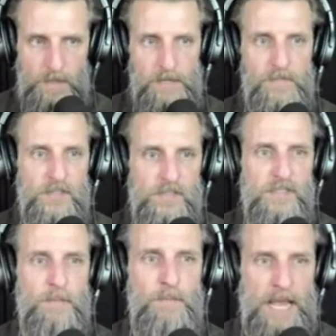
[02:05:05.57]
This is the
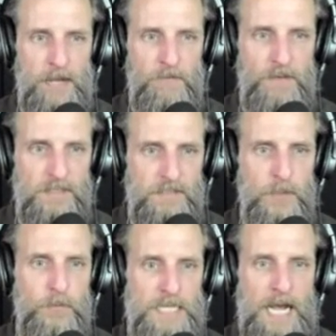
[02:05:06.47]
manifested
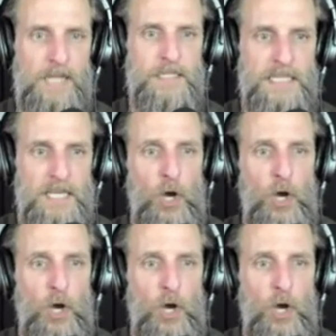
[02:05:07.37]
reality